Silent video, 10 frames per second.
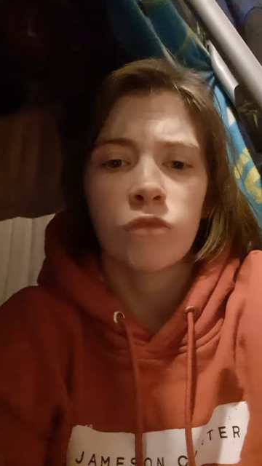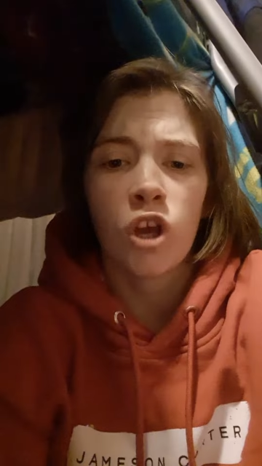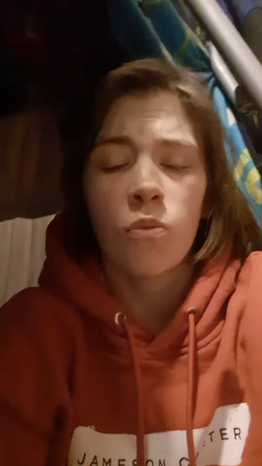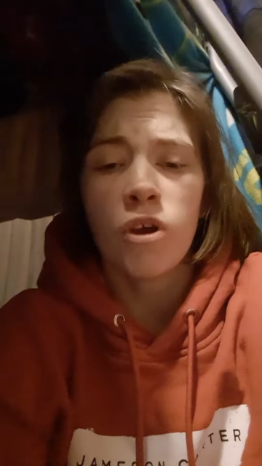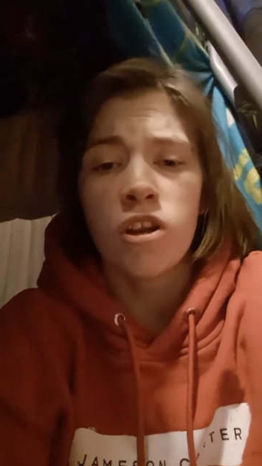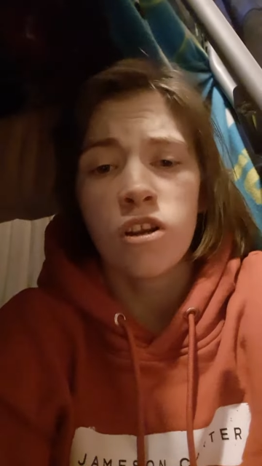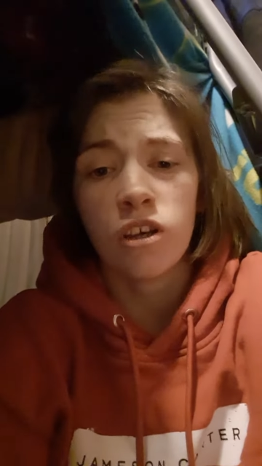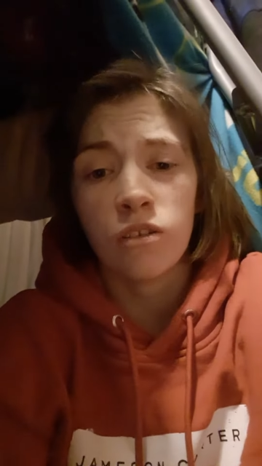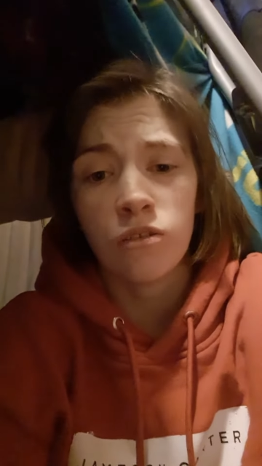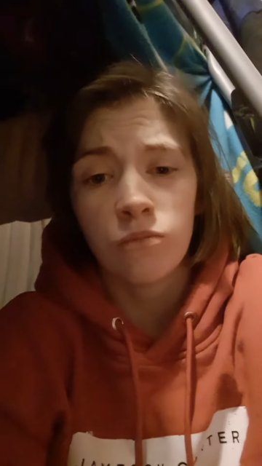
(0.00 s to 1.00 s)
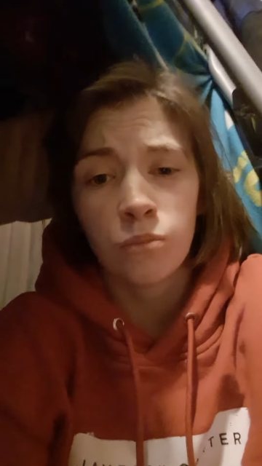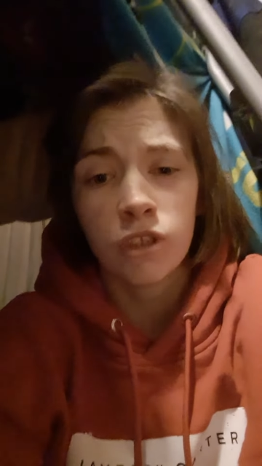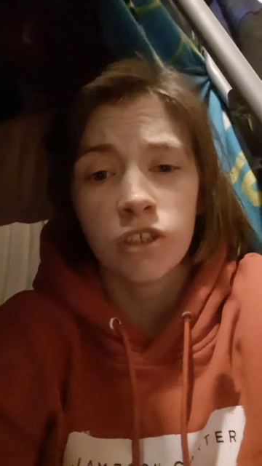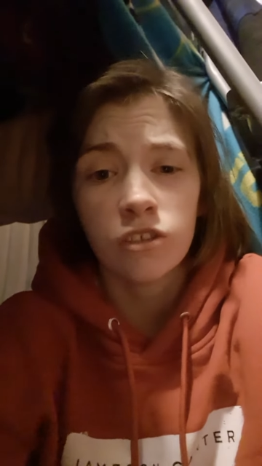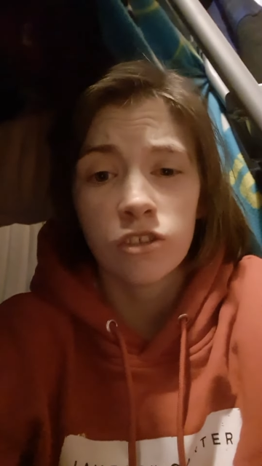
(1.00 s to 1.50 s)
comment and
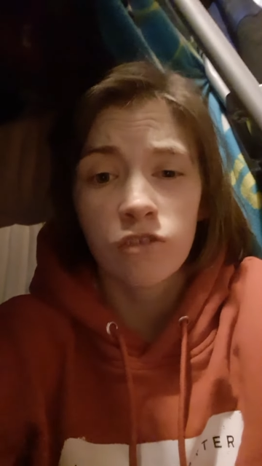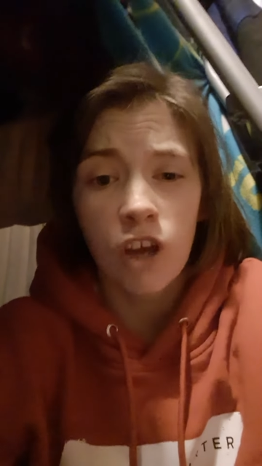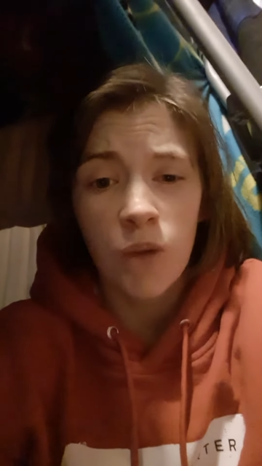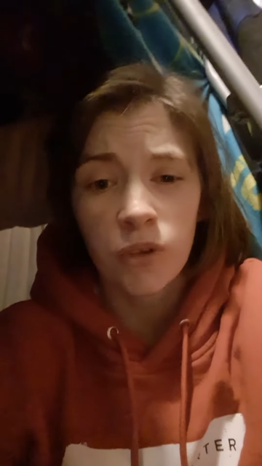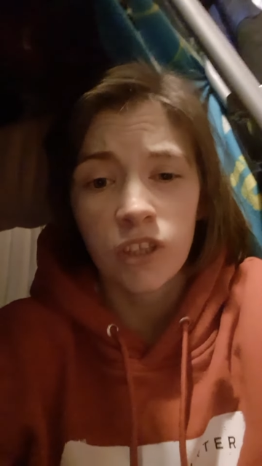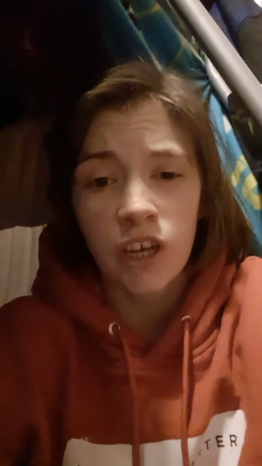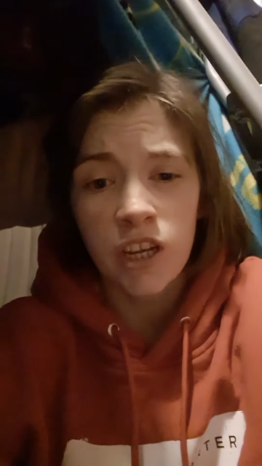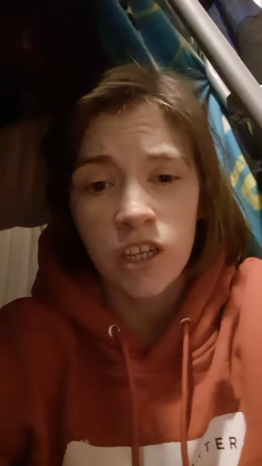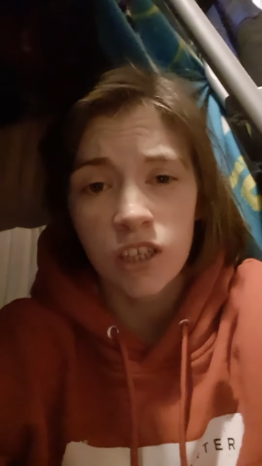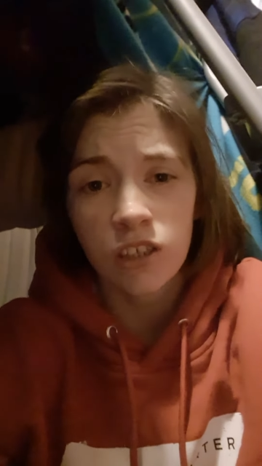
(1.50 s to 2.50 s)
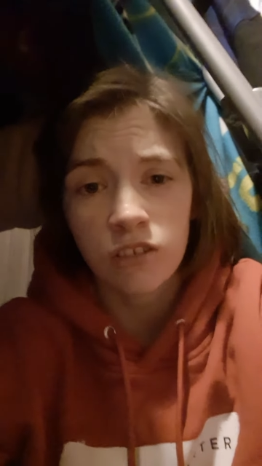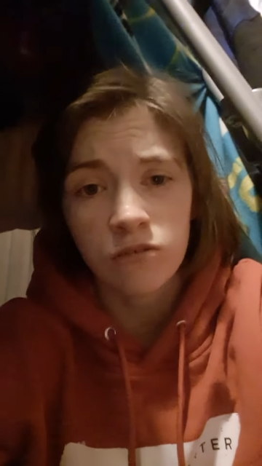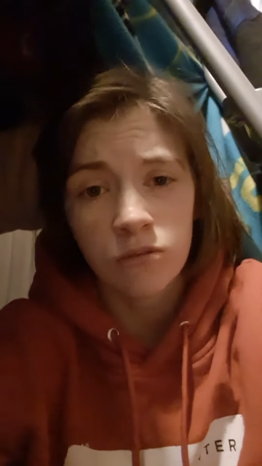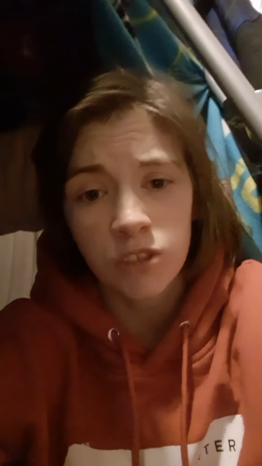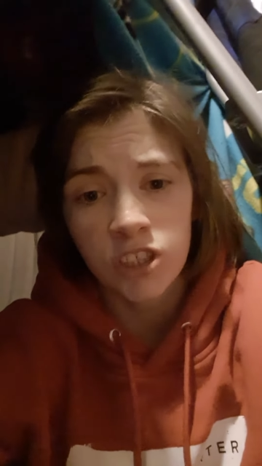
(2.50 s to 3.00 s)
please subscribe and like
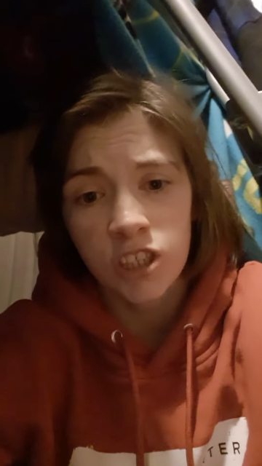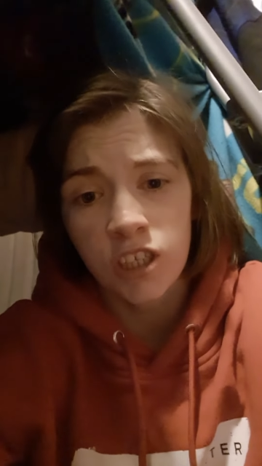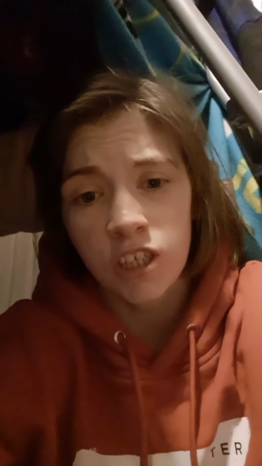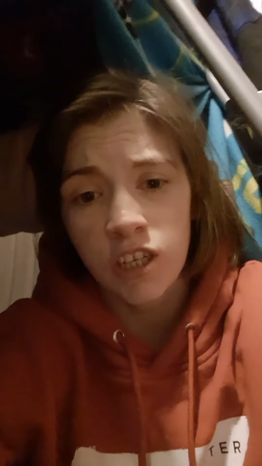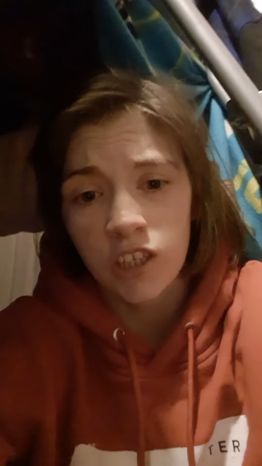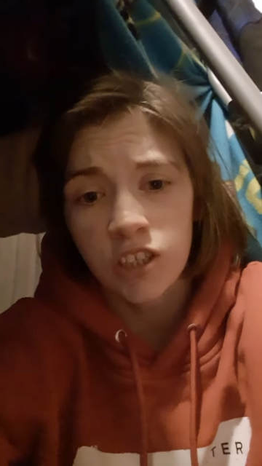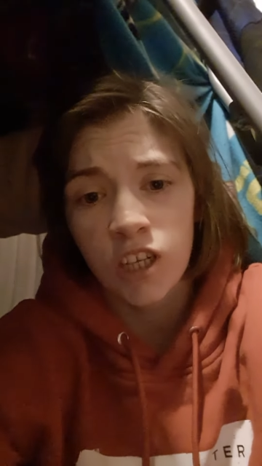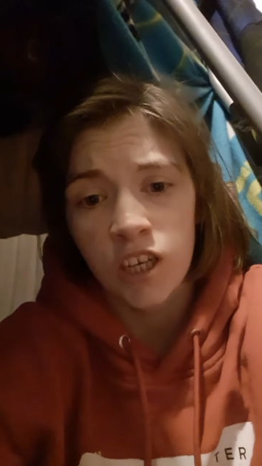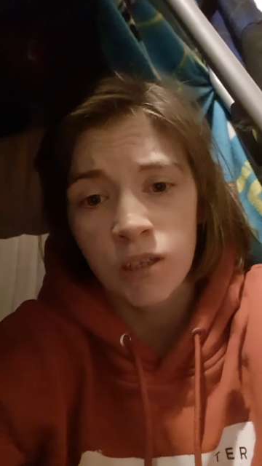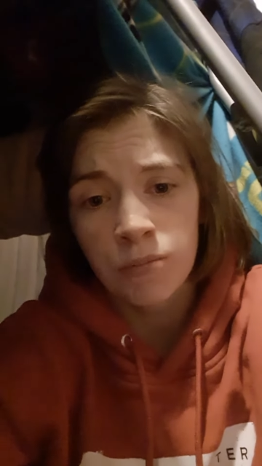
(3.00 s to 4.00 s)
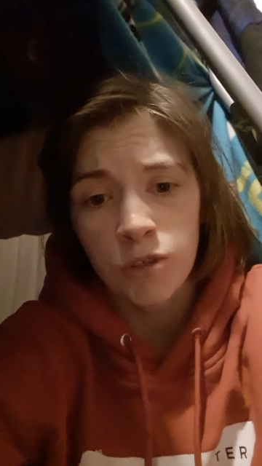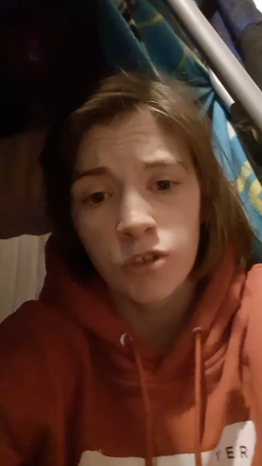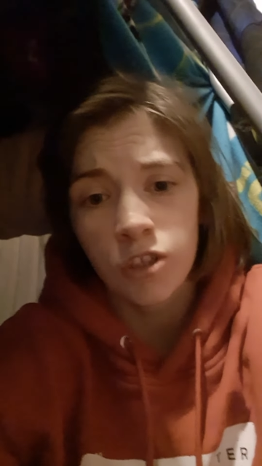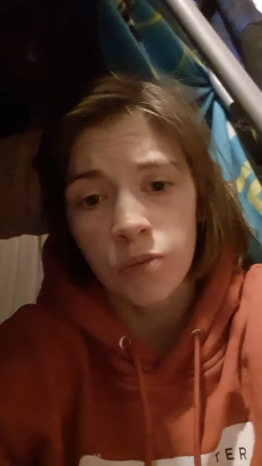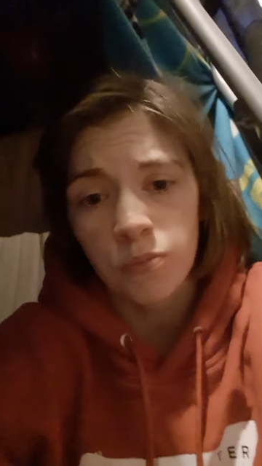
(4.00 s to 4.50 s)
and we'll see you next time
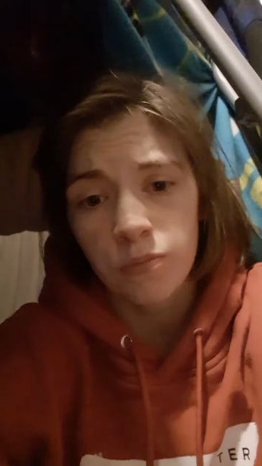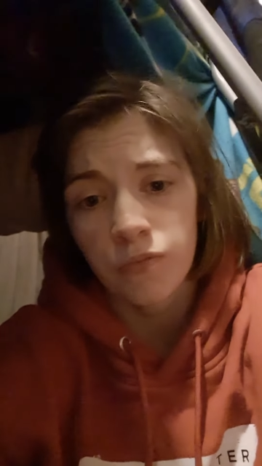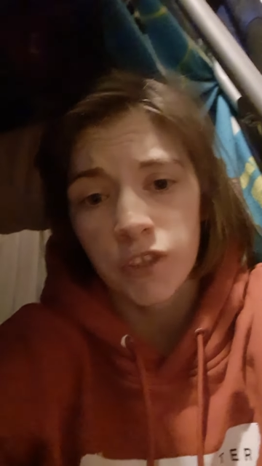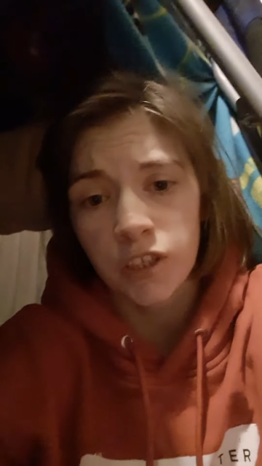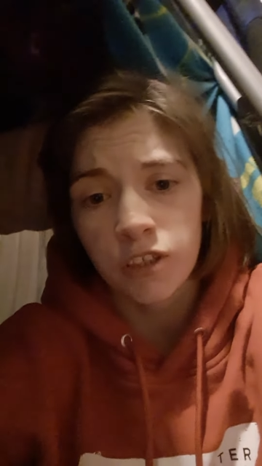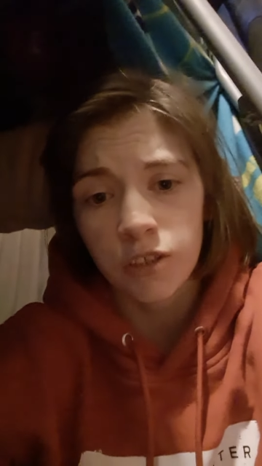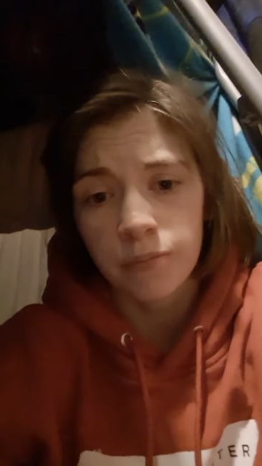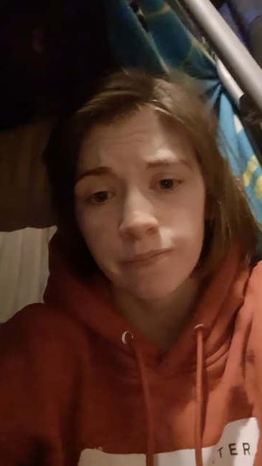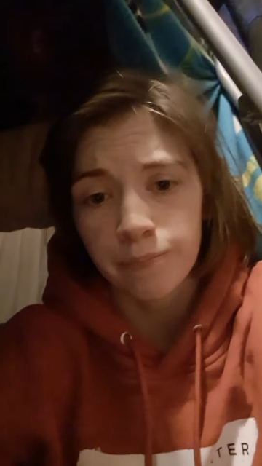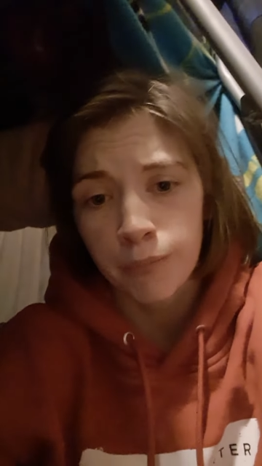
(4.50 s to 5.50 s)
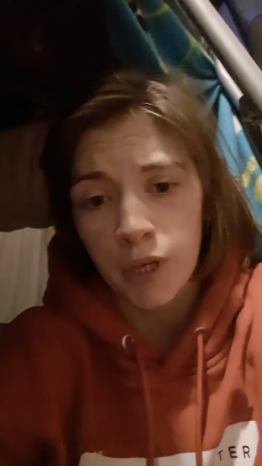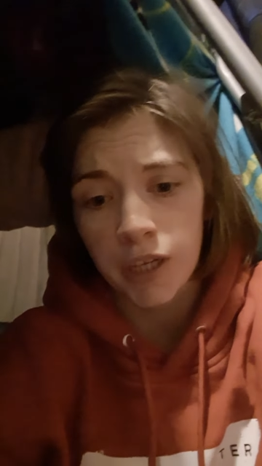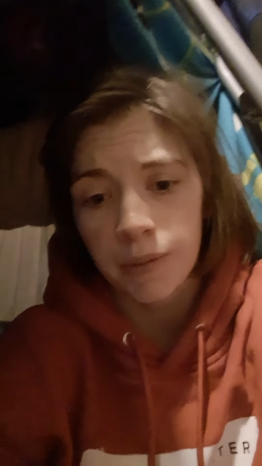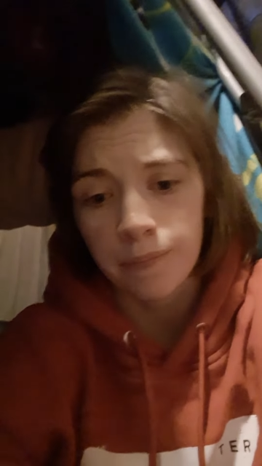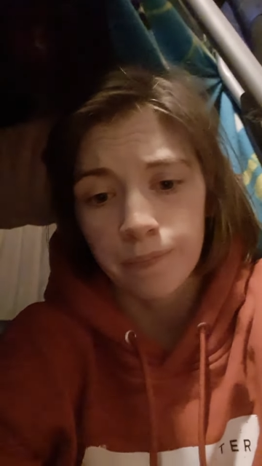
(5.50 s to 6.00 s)
YouTube. Thank you. Bye.